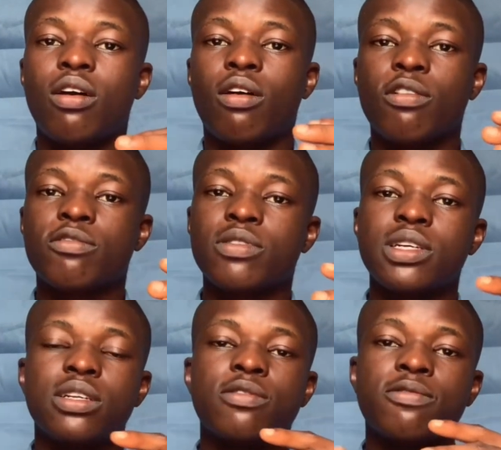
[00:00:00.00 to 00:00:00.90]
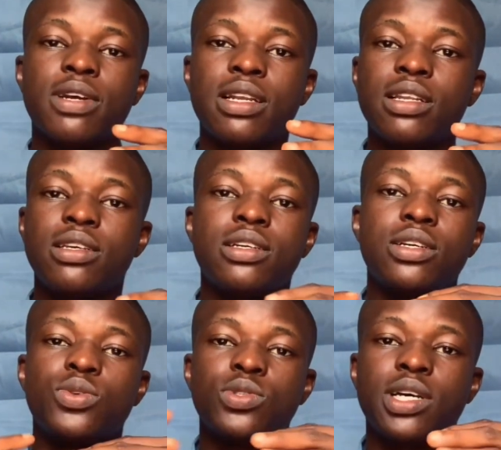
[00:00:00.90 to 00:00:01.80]
offering friendly
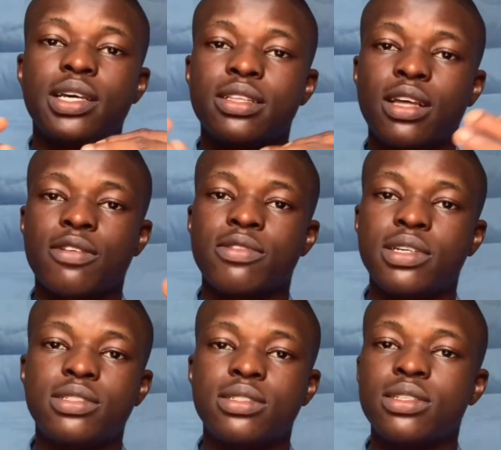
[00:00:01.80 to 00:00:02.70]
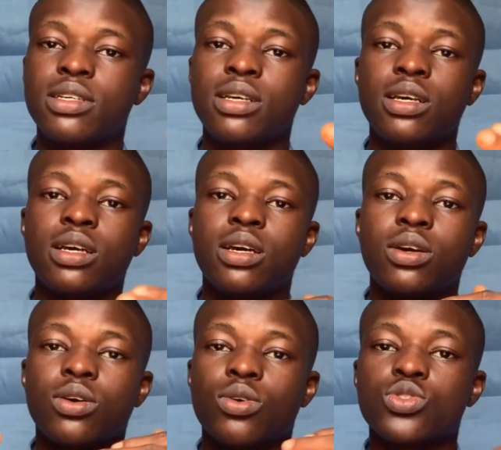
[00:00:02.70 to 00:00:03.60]
user interface,
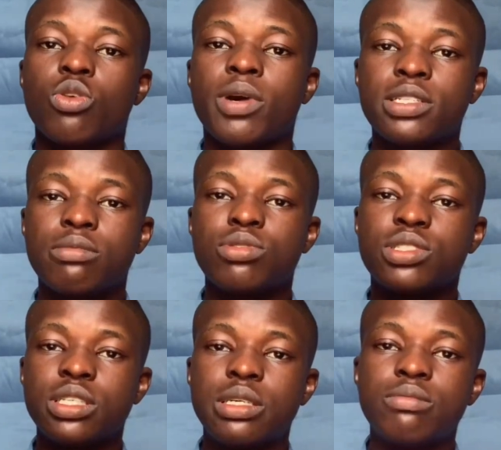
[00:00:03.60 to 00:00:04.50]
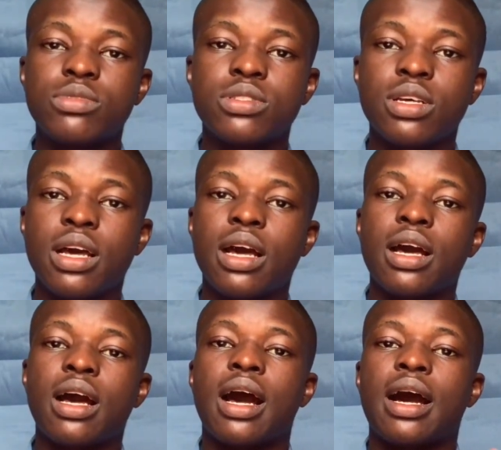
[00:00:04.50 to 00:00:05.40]
customizable themes,
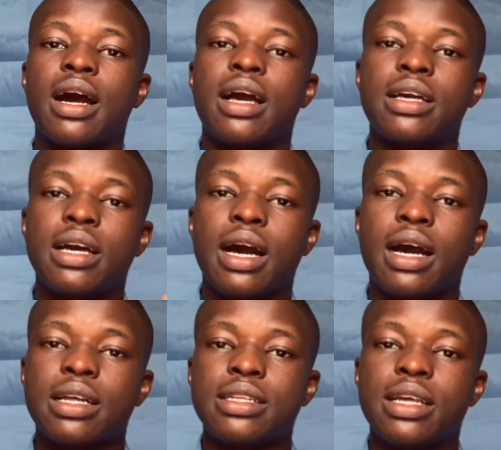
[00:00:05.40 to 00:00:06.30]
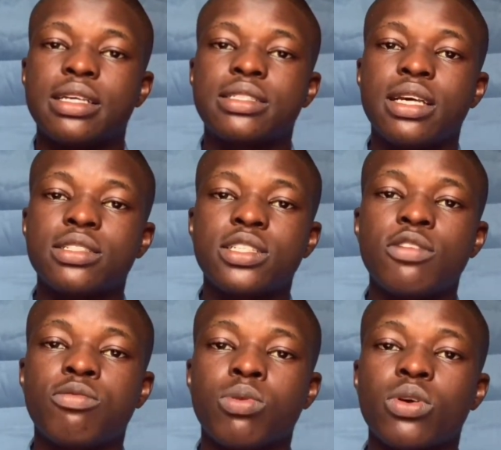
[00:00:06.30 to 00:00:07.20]
and extensive
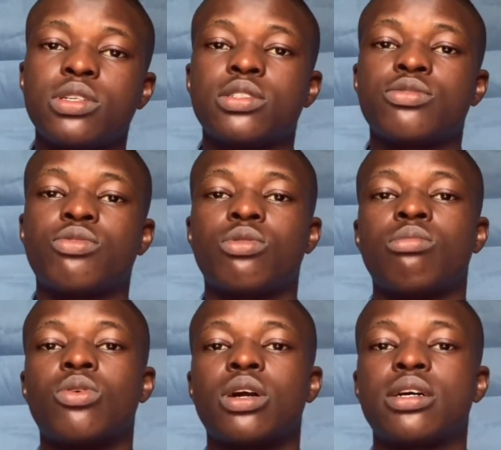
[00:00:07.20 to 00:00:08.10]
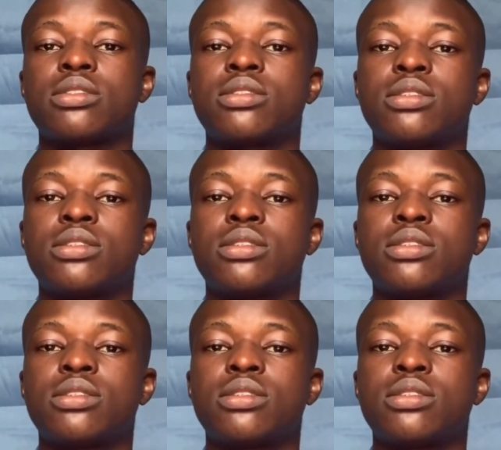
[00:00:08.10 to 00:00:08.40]
plugins for bloggers